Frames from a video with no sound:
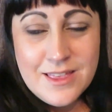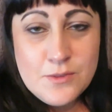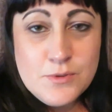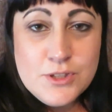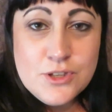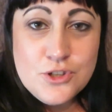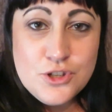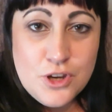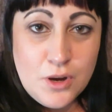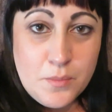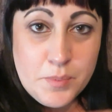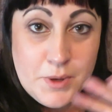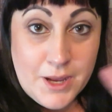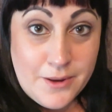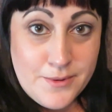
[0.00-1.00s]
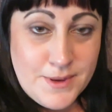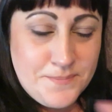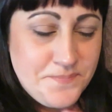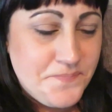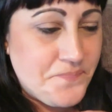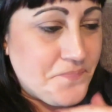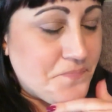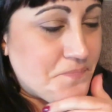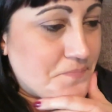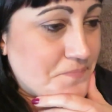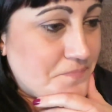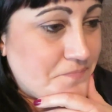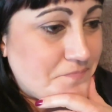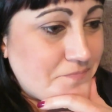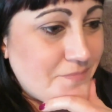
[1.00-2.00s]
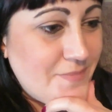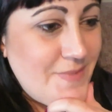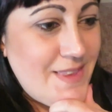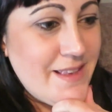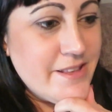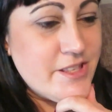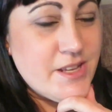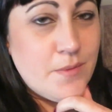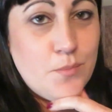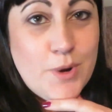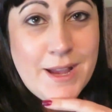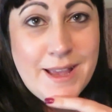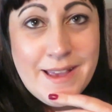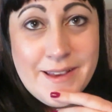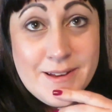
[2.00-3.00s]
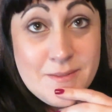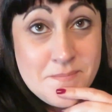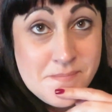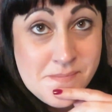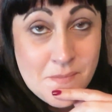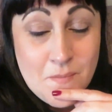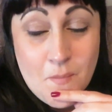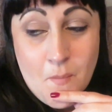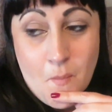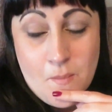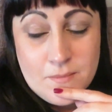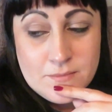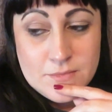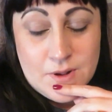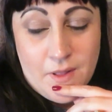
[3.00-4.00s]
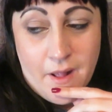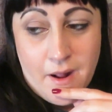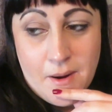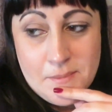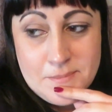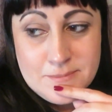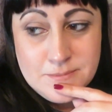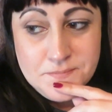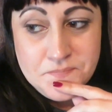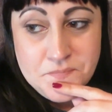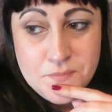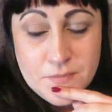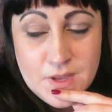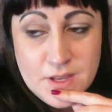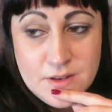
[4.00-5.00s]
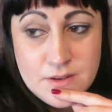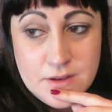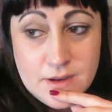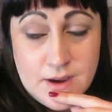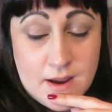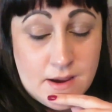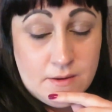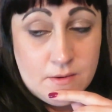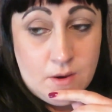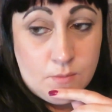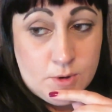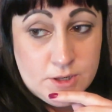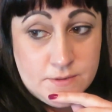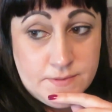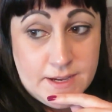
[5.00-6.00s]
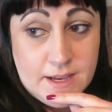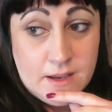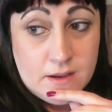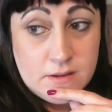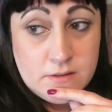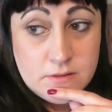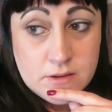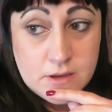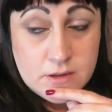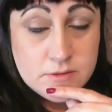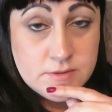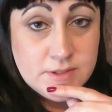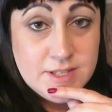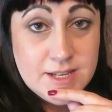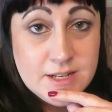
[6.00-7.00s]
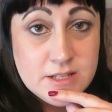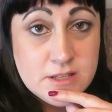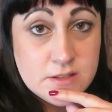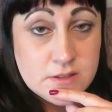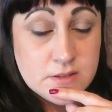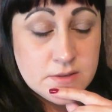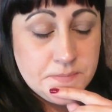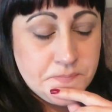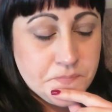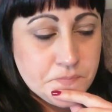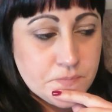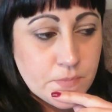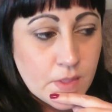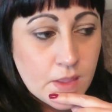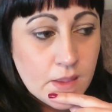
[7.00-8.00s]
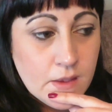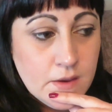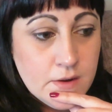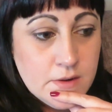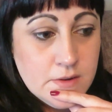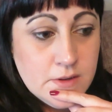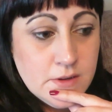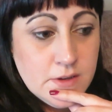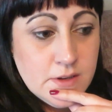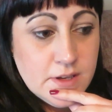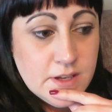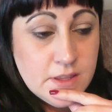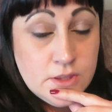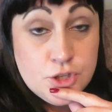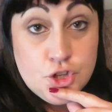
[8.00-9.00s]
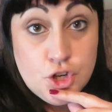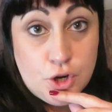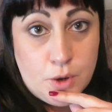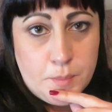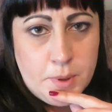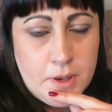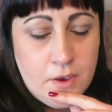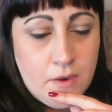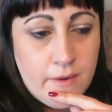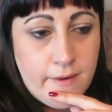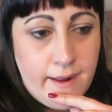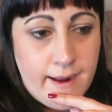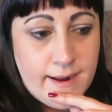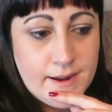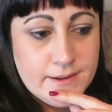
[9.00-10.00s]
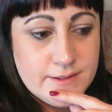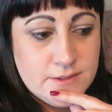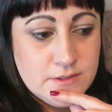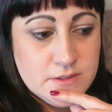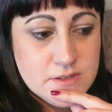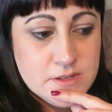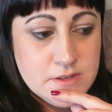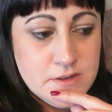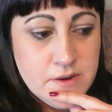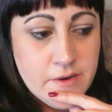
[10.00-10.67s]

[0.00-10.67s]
There was a job going somewhere um, in uh, one of our garden centres, in the shop, and